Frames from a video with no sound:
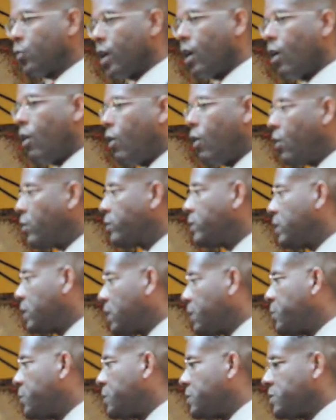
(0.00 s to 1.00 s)
away all the
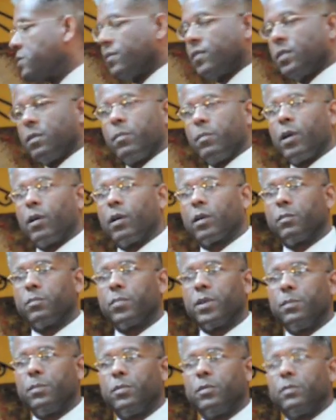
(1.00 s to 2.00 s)
liberties of the American
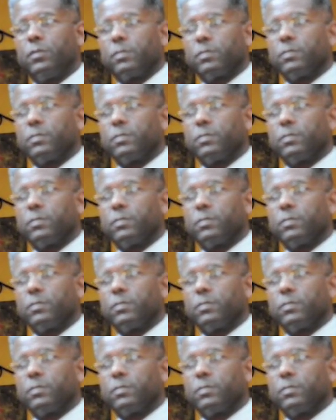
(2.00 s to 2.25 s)
people.